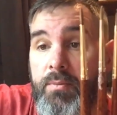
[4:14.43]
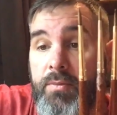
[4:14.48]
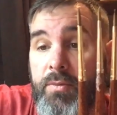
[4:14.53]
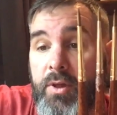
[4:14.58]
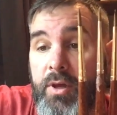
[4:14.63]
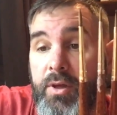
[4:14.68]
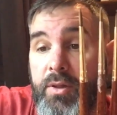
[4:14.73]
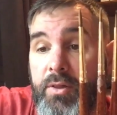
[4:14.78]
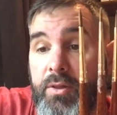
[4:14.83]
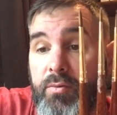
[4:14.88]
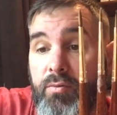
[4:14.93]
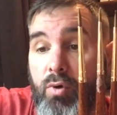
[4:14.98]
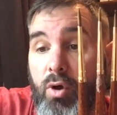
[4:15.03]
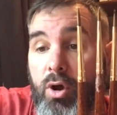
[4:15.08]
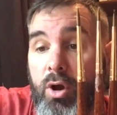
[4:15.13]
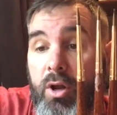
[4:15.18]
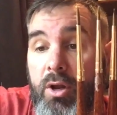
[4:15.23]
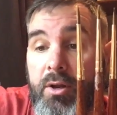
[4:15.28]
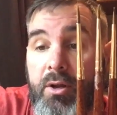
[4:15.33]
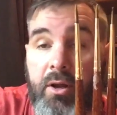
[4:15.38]
the
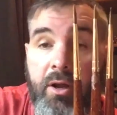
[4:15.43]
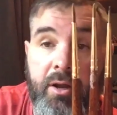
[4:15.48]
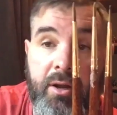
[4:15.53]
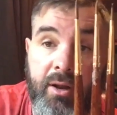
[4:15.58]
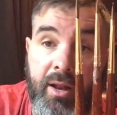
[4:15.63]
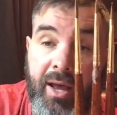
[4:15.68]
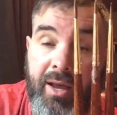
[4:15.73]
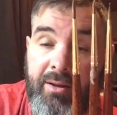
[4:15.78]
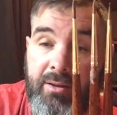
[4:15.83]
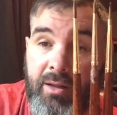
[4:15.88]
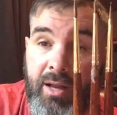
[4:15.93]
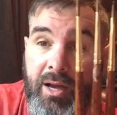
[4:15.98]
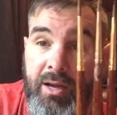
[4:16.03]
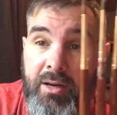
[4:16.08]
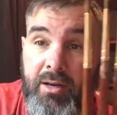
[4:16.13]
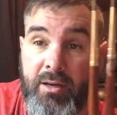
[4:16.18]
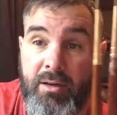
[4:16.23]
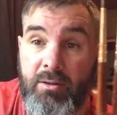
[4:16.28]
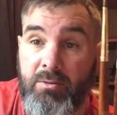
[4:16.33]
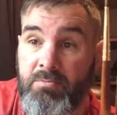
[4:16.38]
royal and
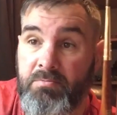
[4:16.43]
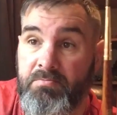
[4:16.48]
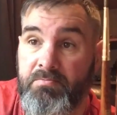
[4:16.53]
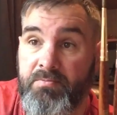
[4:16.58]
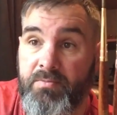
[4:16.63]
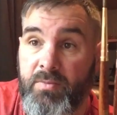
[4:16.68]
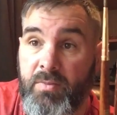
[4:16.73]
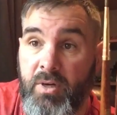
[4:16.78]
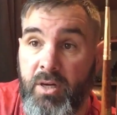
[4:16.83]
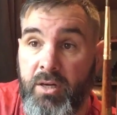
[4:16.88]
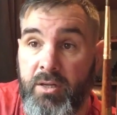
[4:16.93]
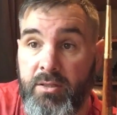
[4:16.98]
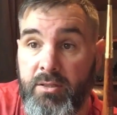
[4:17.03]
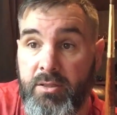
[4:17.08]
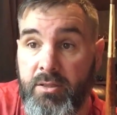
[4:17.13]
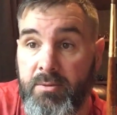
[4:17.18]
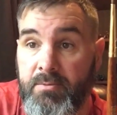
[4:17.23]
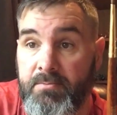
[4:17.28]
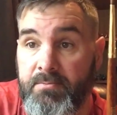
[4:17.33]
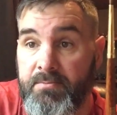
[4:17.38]
Langnickel,
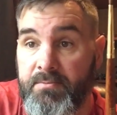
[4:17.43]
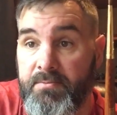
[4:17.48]
and